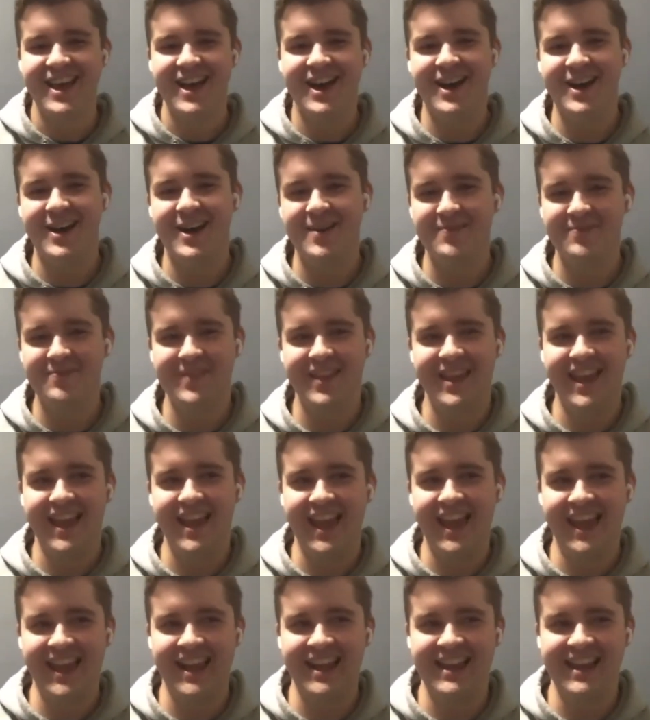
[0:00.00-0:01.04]
Um,
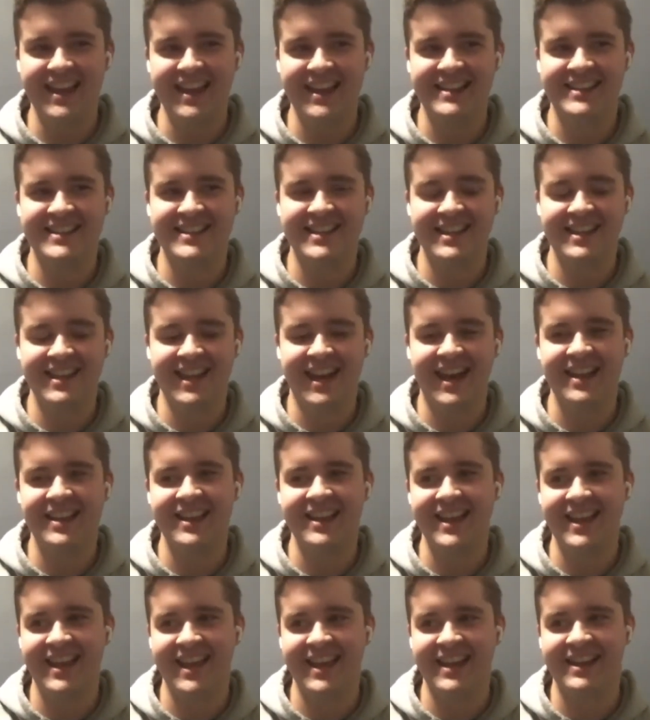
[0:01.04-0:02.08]
and it's not
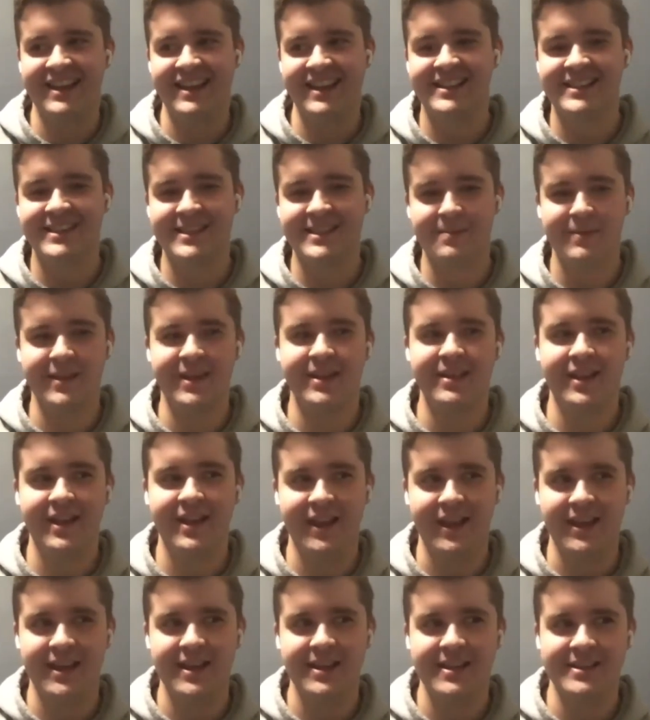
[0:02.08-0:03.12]
like it needs to be
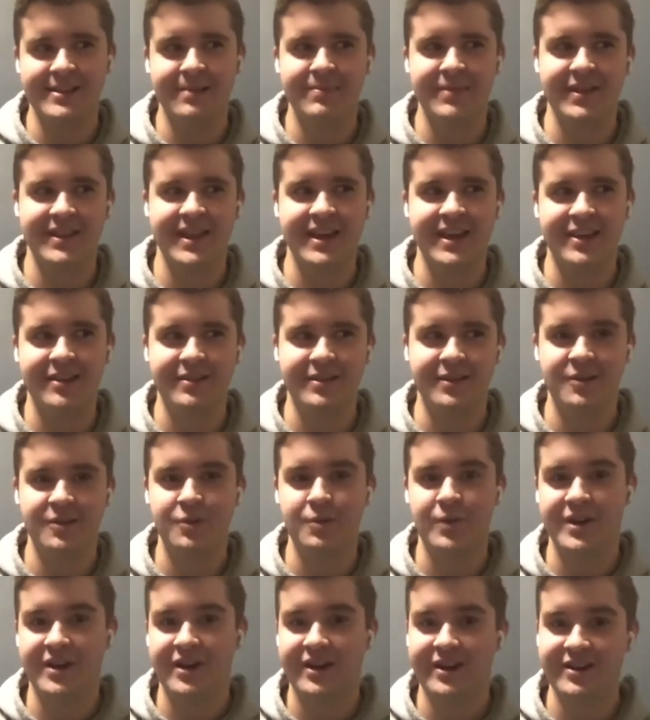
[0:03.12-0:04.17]
like something that you do
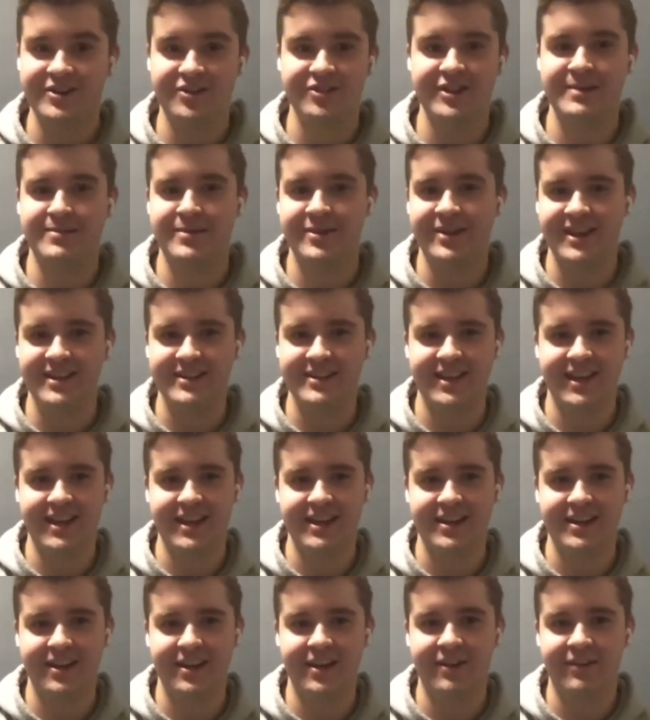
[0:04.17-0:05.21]

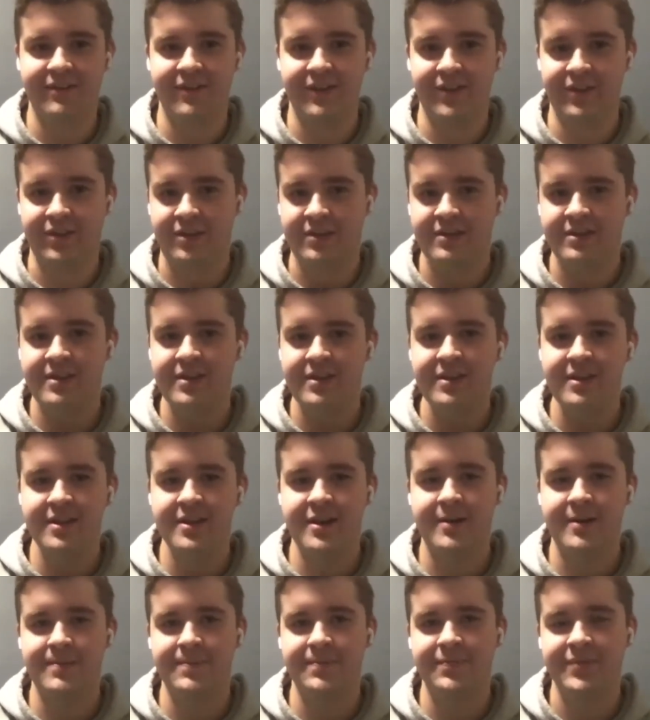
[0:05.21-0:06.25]
100% of
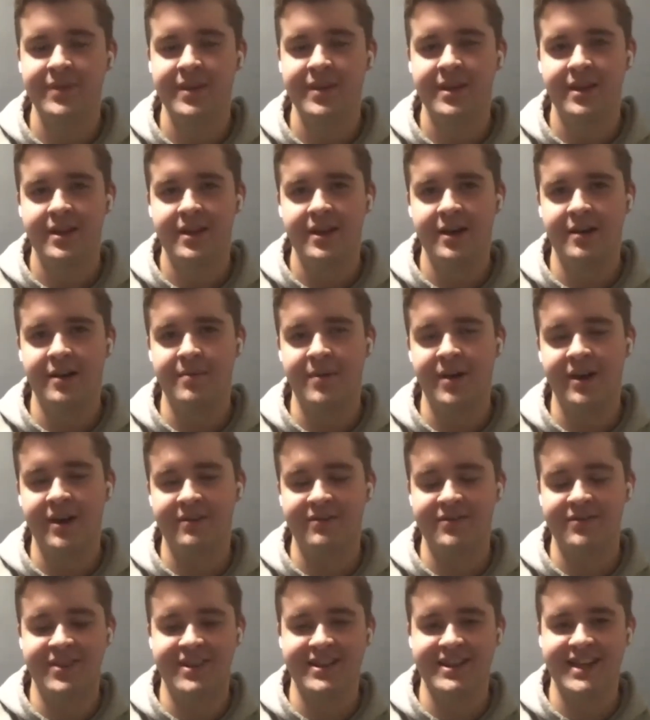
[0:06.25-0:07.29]
um, um
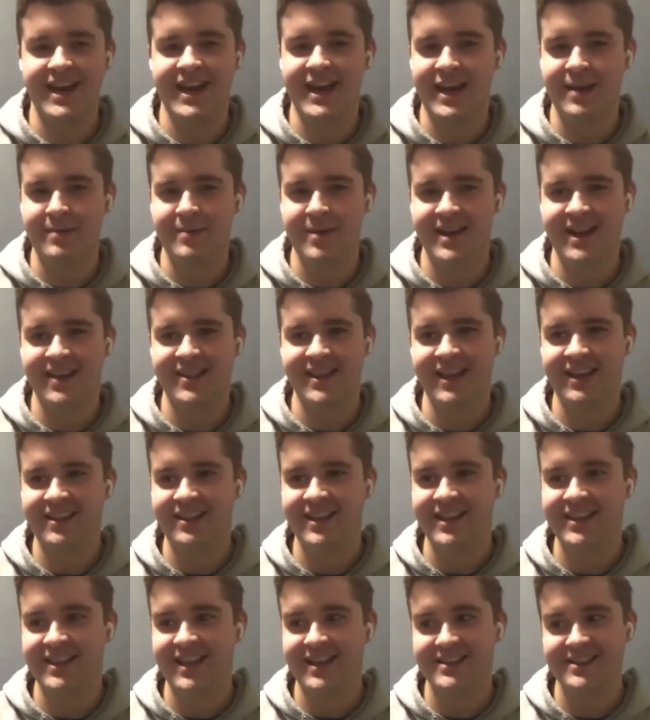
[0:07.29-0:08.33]
of the time and i think
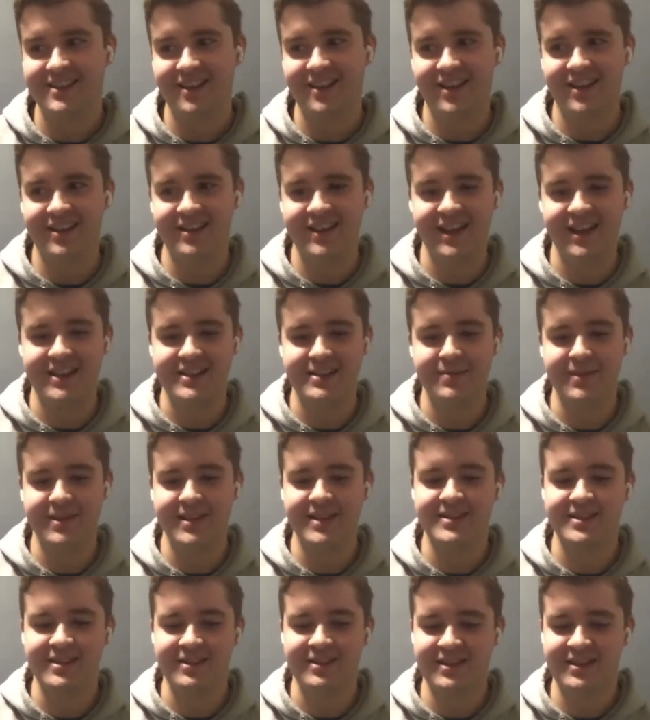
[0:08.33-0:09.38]
like that's like something
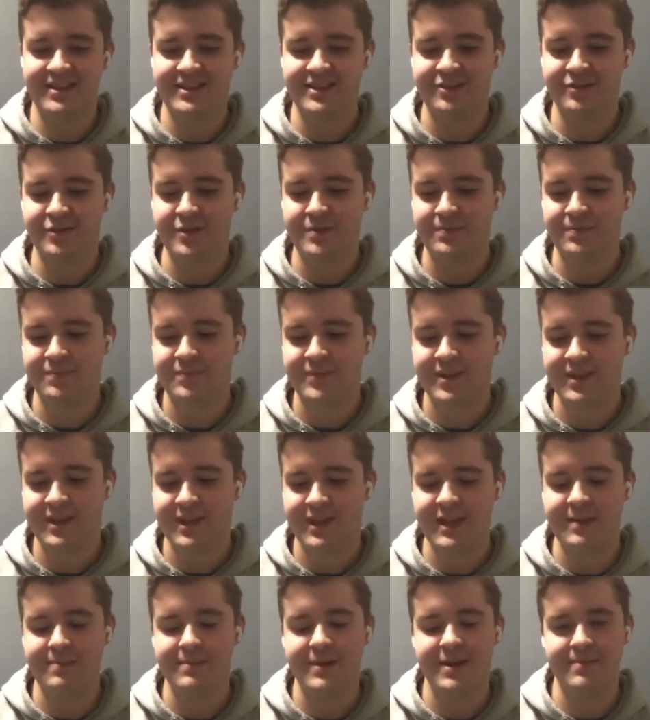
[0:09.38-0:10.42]
that's good to um
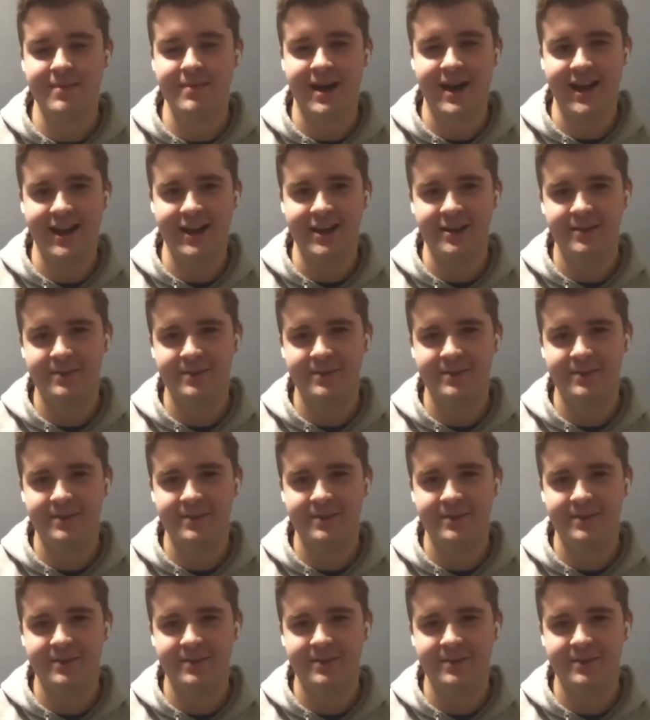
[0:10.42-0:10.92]
keep in mind